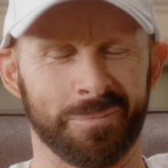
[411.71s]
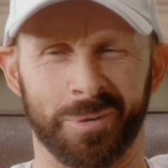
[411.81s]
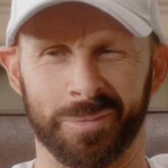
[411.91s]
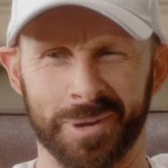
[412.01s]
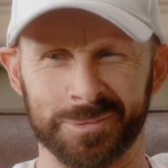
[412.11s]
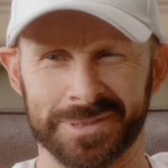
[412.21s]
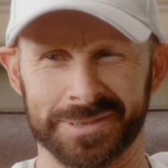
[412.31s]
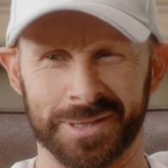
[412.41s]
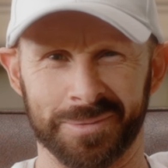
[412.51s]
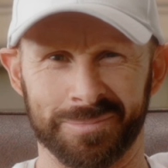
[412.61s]

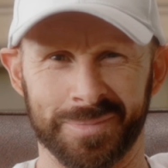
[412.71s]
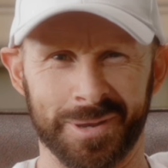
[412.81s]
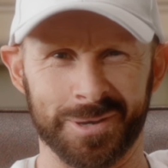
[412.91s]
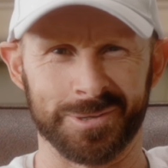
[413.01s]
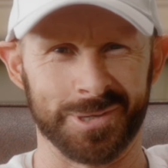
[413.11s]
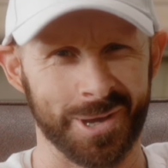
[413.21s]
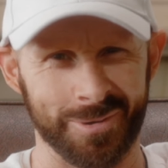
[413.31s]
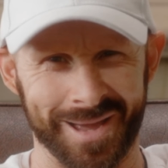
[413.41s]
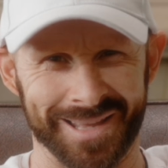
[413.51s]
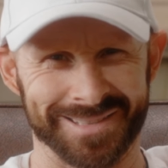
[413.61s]
promoting them
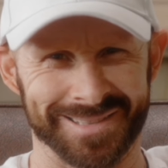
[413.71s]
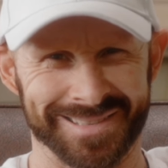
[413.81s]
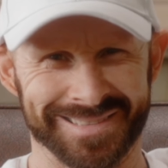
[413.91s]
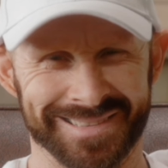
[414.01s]
no end.